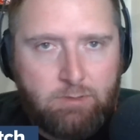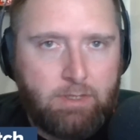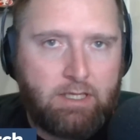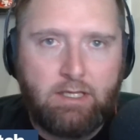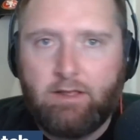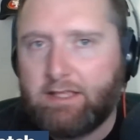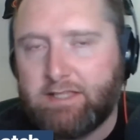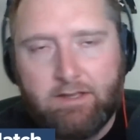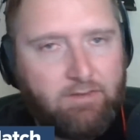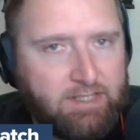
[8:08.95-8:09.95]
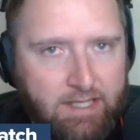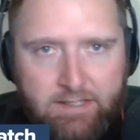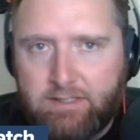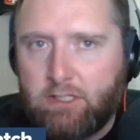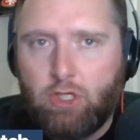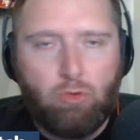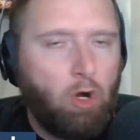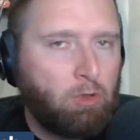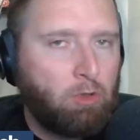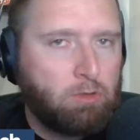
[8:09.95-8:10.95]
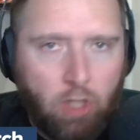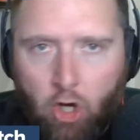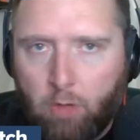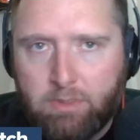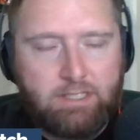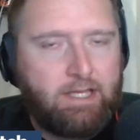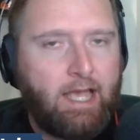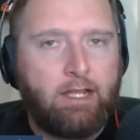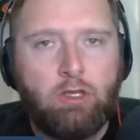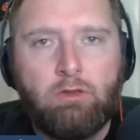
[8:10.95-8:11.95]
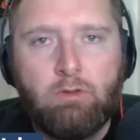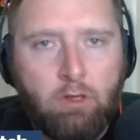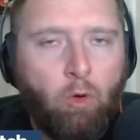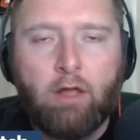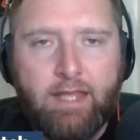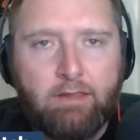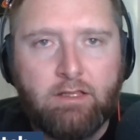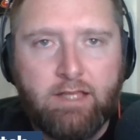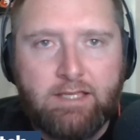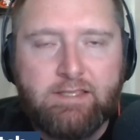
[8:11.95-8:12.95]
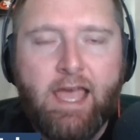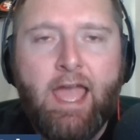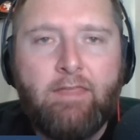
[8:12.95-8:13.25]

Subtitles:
Speaking of, let's say, of a TCU, Oklahoma State, you can go all down the list.